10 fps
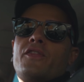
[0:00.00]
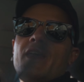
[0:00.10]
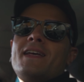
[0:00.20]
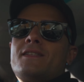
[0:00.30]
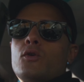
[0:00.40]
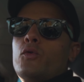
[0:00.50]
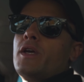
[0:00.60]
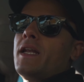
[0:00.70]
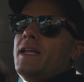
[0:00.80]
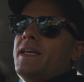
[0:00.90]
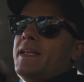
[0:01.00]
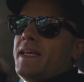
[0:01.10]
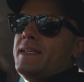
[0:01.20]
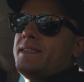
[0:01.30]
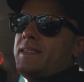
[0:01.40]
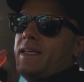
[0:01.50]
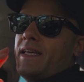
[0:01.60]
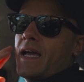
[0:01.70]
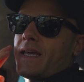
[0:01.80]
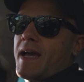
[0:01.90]
this, all you're going to need is
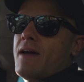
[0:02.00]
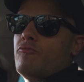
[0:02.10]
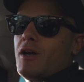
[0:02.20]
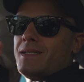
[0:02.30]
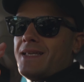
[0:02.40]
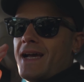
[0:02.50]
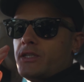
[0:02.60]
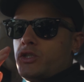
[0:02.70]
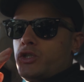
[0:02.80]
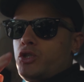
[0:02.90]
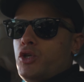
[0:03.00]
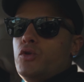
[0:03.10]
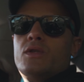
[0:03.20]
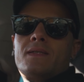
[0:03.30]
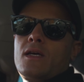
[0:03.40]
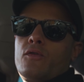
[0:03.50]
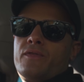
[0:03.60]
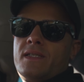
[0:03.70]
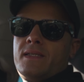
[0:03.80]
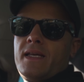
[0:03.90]
the camera attached to the
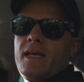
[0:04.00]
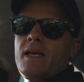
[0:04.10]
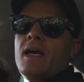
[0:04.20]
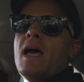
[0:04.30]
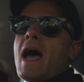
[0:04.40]
selfie stick.